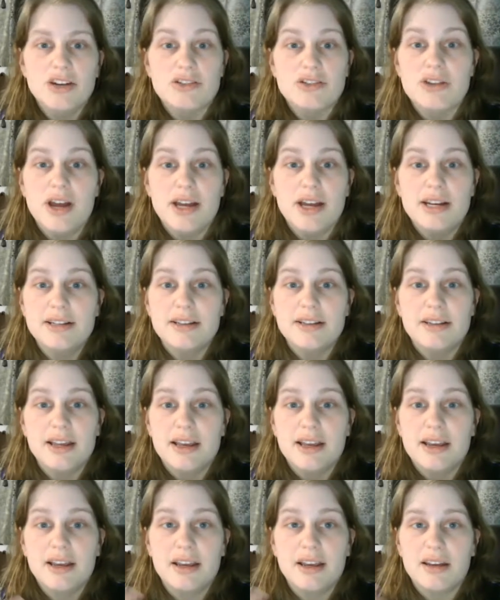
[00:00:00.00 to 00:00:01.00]
So I didn't
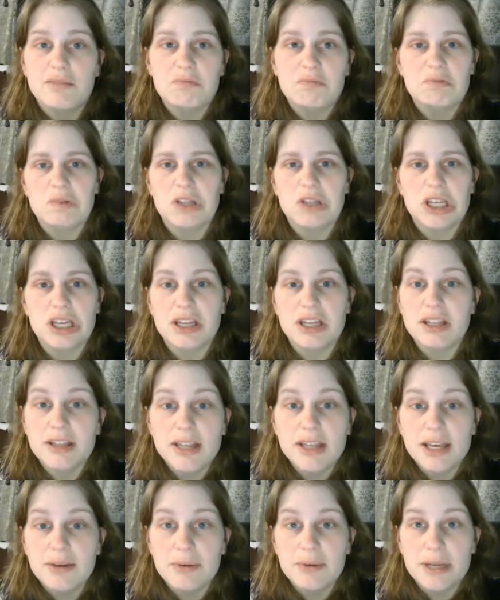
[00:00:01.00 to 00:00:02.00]
think that
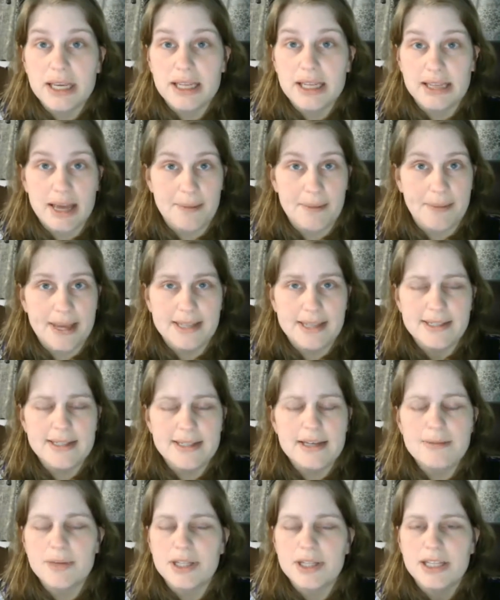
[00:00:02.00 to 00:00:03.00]
it would get that
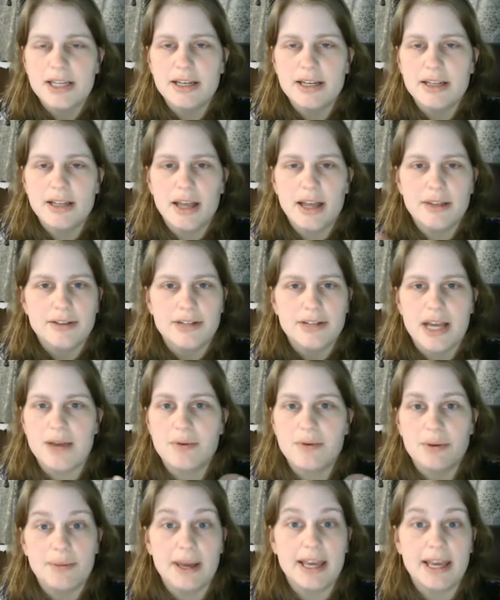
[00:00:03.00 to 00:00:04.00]
messy. But then the other
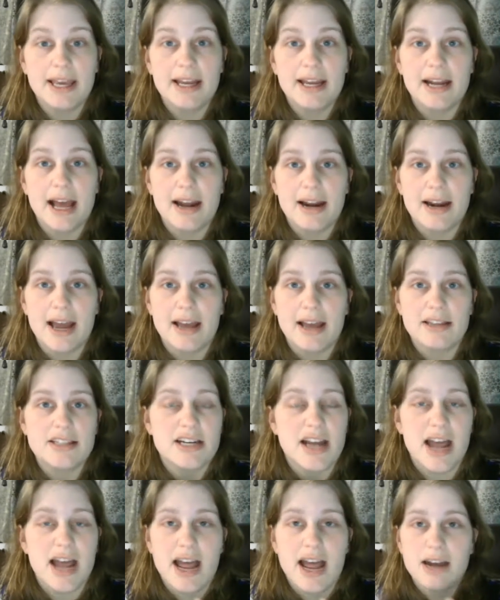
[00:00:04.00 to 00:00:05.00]
day when my kid had an
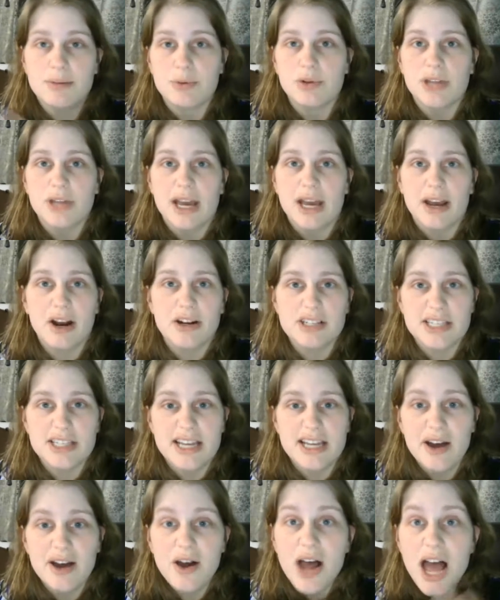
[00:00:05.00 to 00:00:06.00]
accident, I had to pull that car
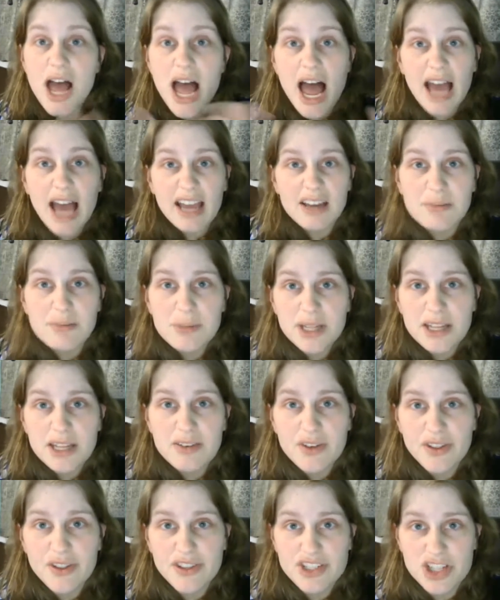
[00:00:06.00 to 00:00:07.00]
seat out. I couldn't
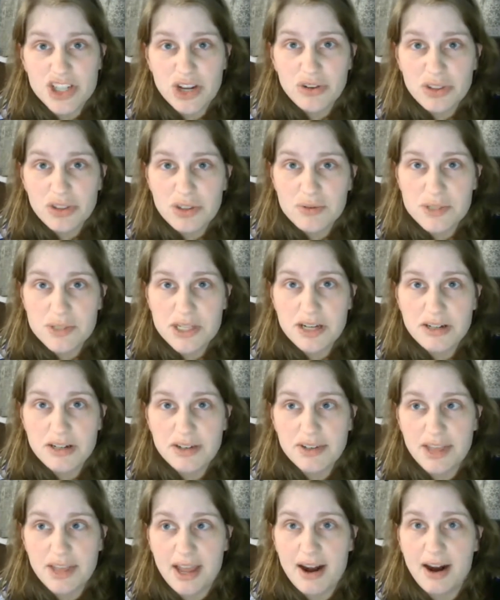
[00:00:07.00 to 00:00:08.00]
believe all the junk that was
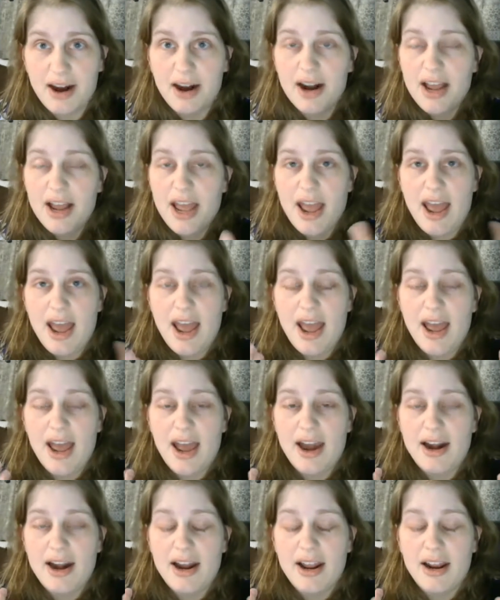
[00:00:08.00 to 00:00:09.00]
under there.
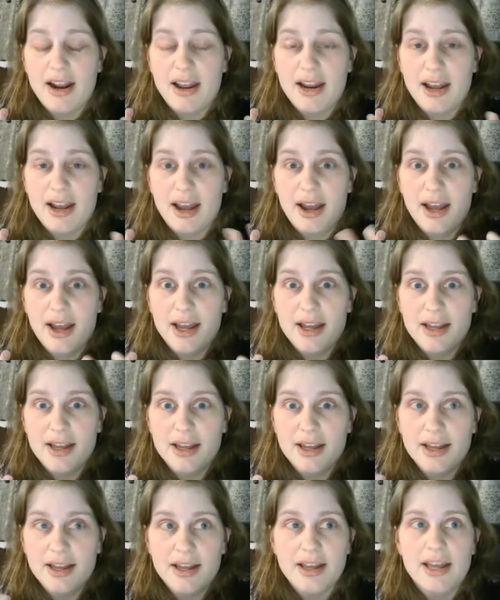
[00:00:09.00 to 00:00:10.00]
And like,
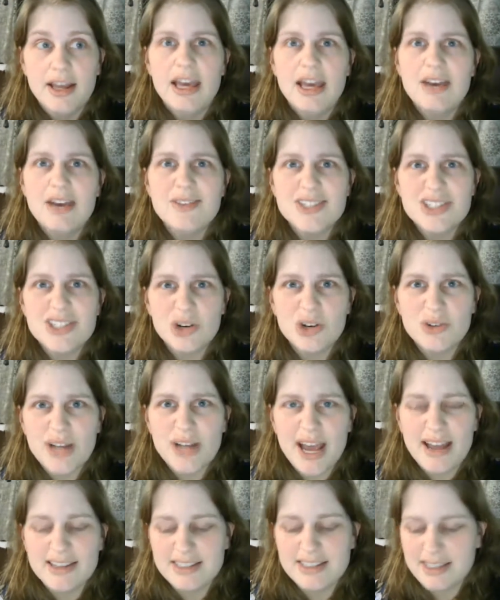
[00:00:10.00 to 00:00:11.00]
it was so
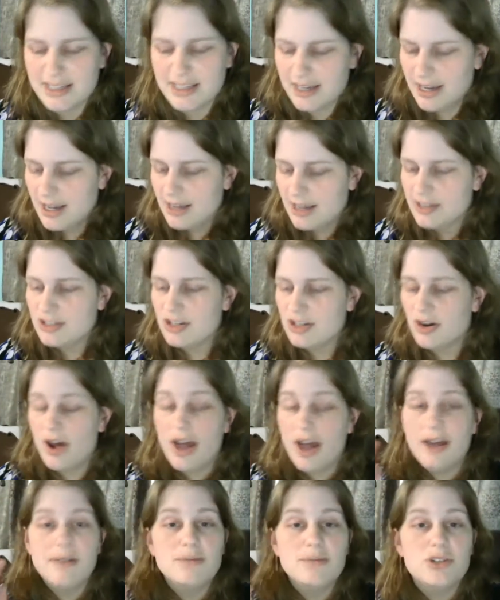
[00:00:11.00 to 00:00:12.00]
nasty. So
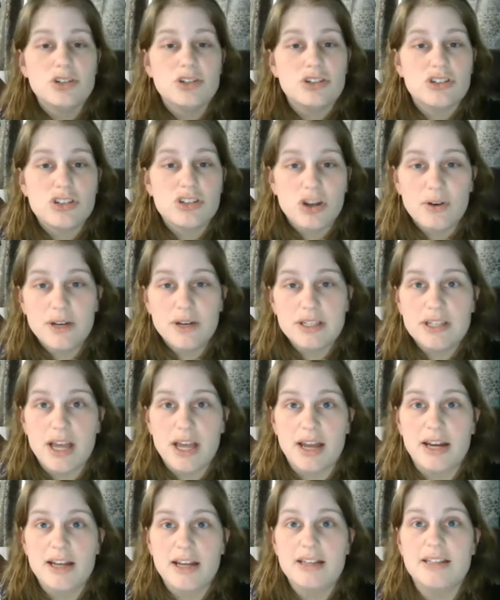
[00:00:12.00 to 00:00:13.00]
I am just so
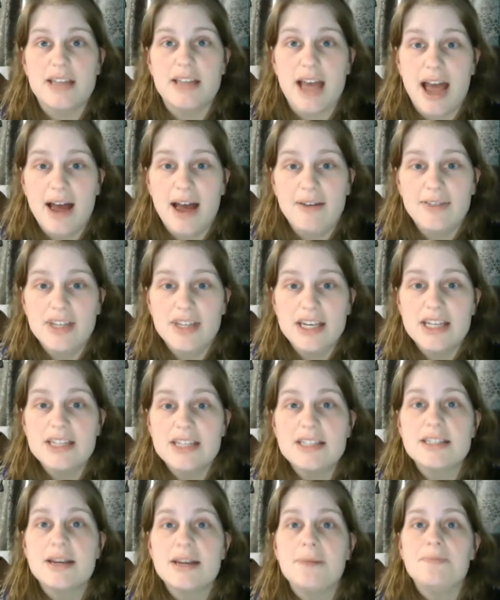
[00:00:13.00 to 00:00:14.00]
excited to have
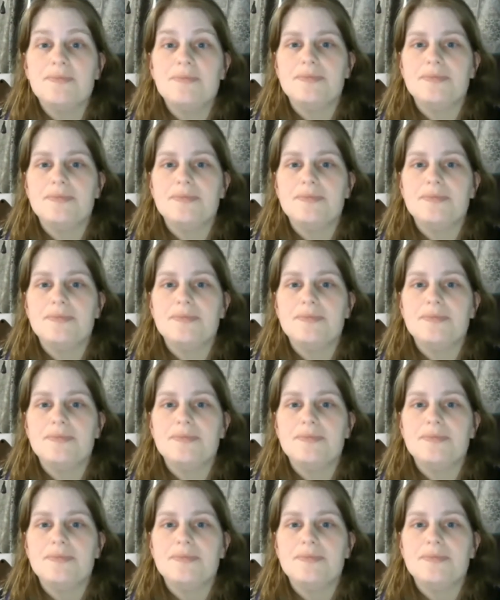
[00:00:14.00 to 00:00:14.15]
this.